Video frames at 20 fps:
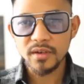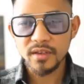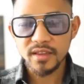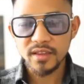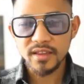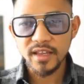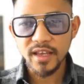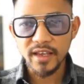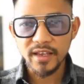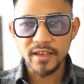
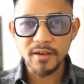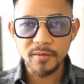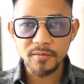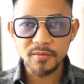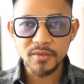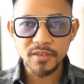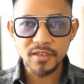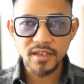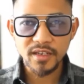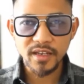take it up
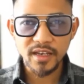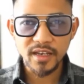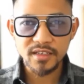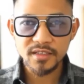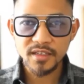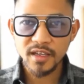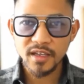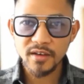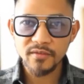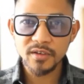to the next
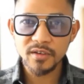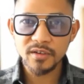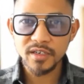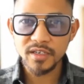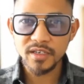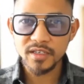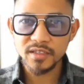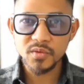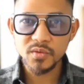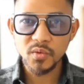level
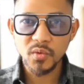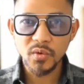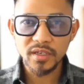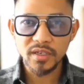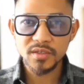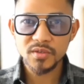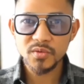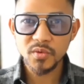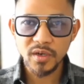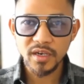in
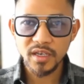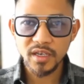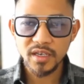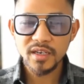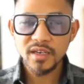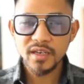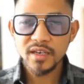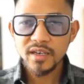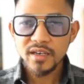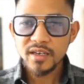2020,
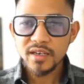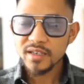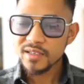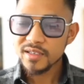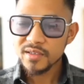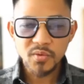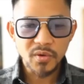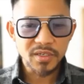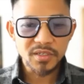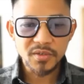
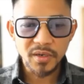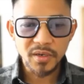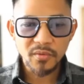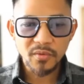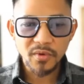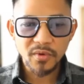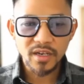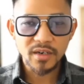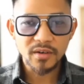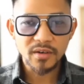
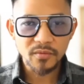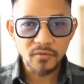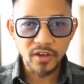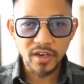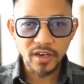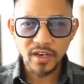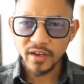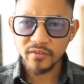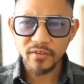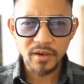2021,
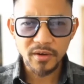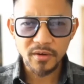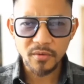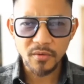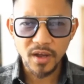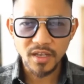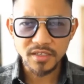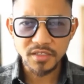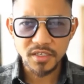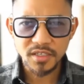whenever you're
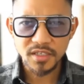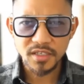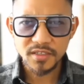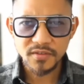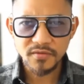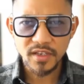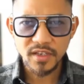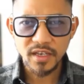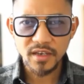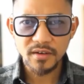watching this
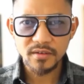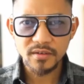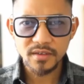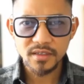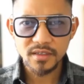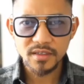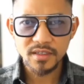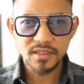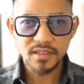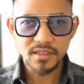video.
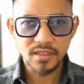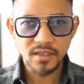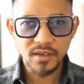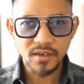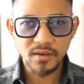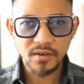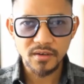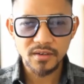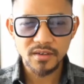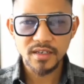
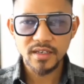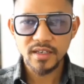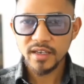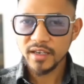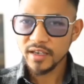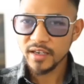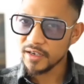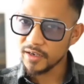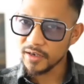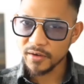So
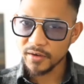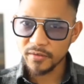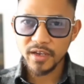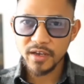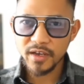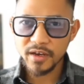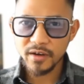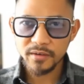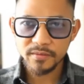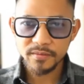here we
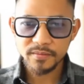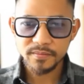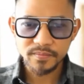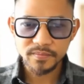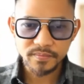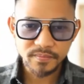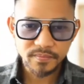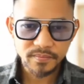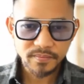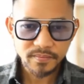go.
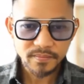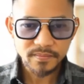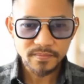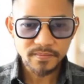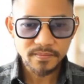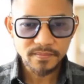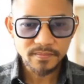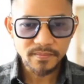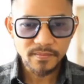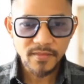
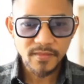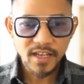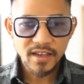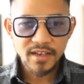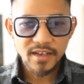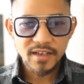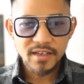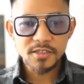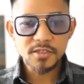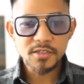
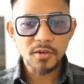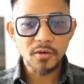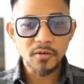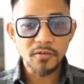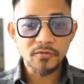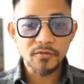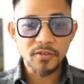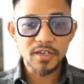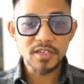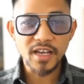So
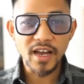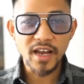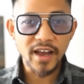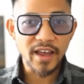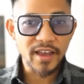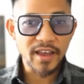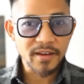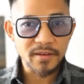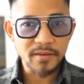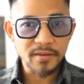first
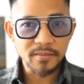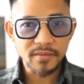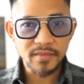item